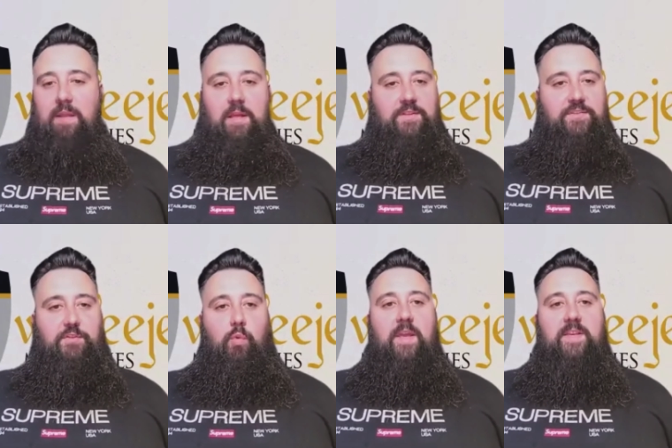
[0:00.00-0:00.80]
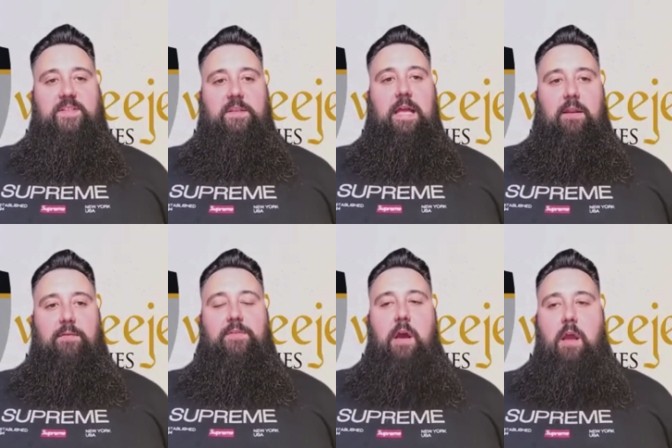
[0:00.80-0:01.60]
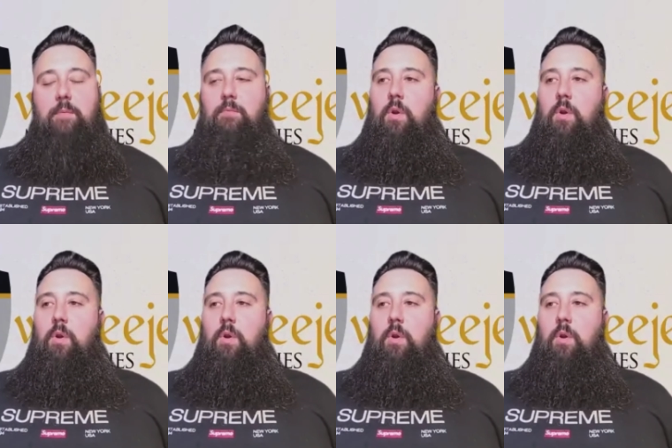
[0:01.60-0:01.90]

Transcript: because you waste a lot of time